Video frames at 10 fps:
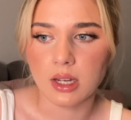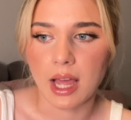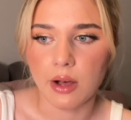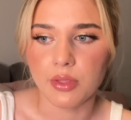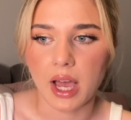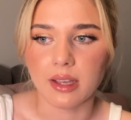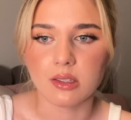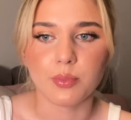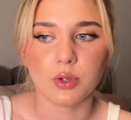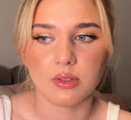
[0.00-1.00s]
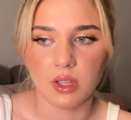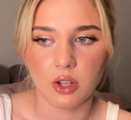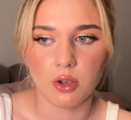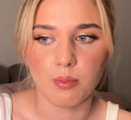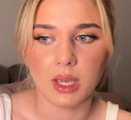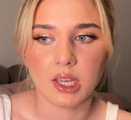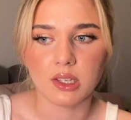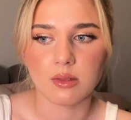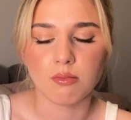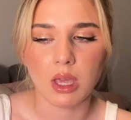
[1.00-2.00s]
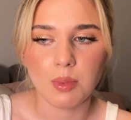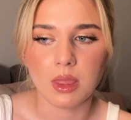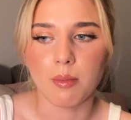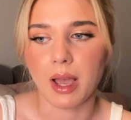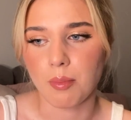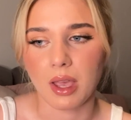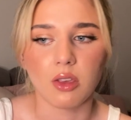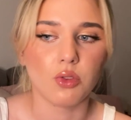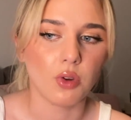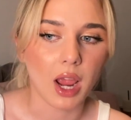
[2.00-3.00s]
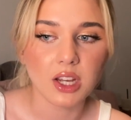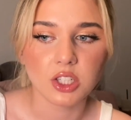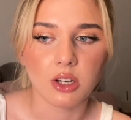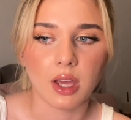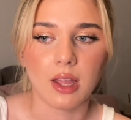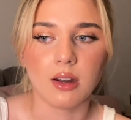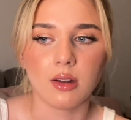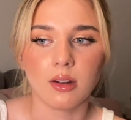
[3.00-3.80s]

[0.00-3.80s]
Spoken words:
now that exposed video because maybe the backpacking through Asia and